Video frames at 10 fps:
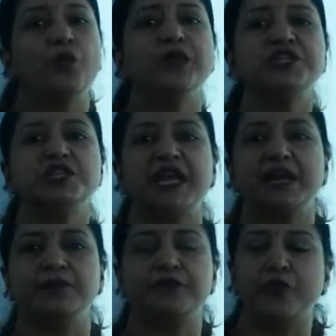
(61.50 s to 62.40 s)
which
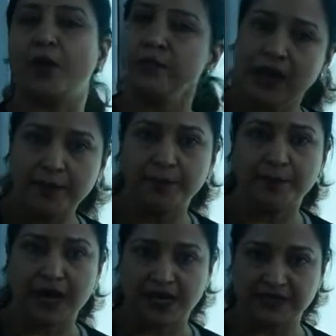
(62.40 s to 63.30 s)
came from
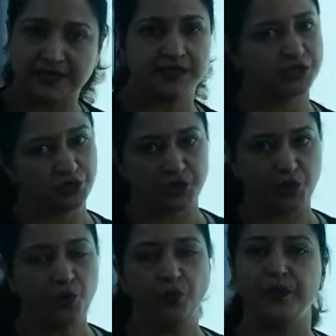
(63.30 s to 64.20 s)
Mars.
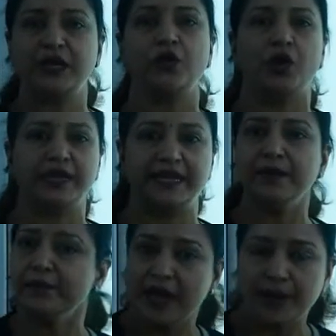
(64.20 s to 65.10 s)
So we call
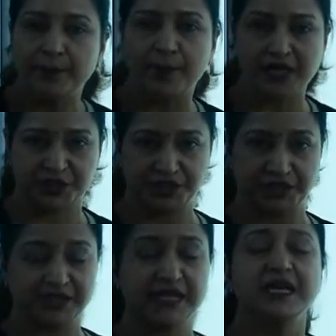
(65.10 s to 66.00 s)
them
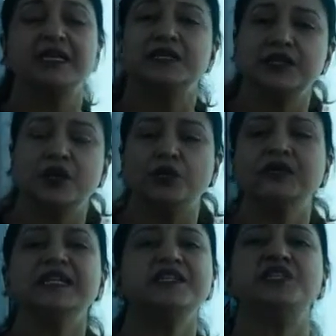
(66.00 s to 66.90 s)
Martians. So
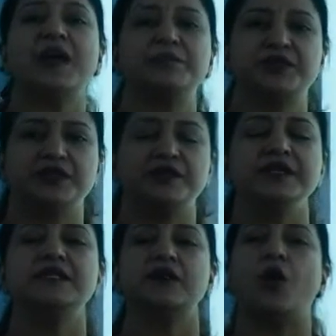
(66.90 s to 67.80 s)
this chapter
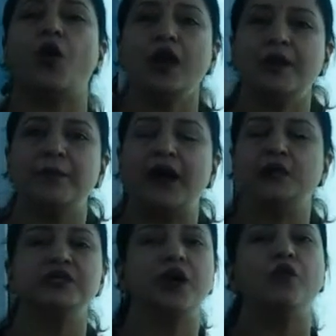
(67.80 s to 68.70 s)
is all
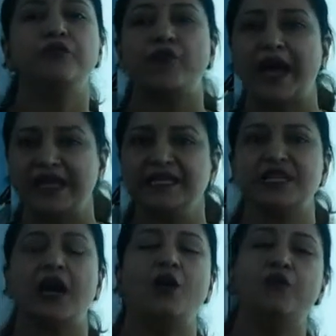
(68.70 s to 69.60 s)
about a fight,
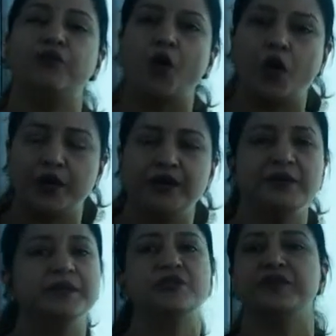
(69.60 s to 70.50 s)
a war
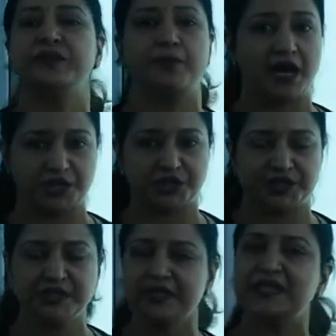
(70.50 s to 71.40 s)
between
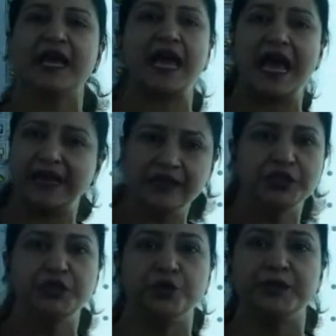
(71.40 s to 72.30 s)
Martians and
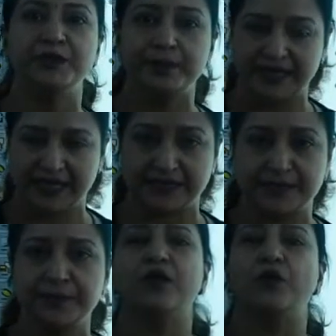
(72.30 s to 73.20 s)
human beings.
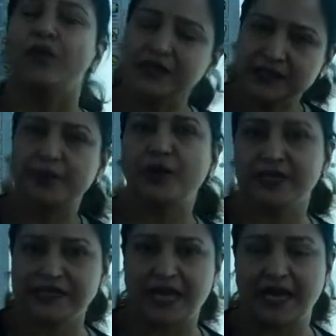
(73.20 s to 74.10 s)
Once upon
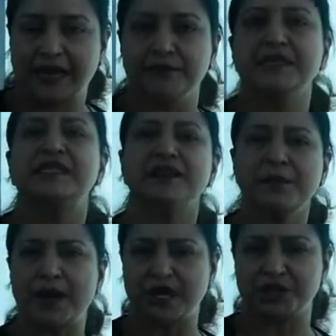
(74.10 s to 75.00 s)
a time,
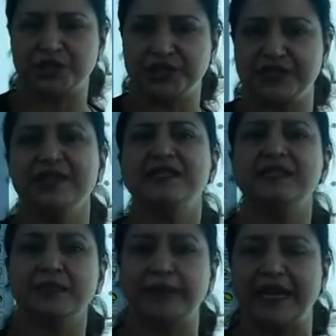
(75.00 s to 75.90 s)
some Martians,
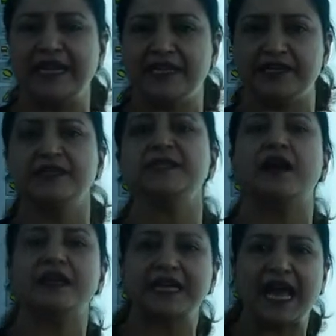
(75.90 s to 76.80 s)
some aliens
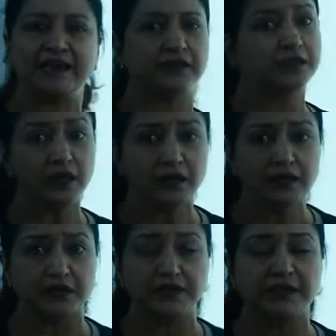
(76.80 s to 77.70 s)
attacked the
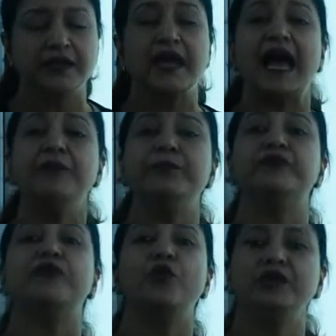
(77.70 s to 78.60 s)
Earth, and
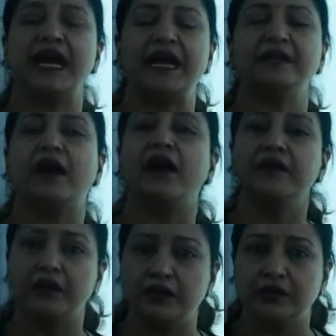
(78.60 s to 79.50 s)
before that
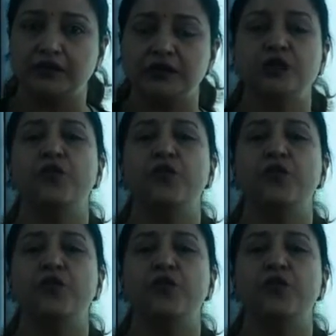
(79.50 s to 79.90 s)
our Earth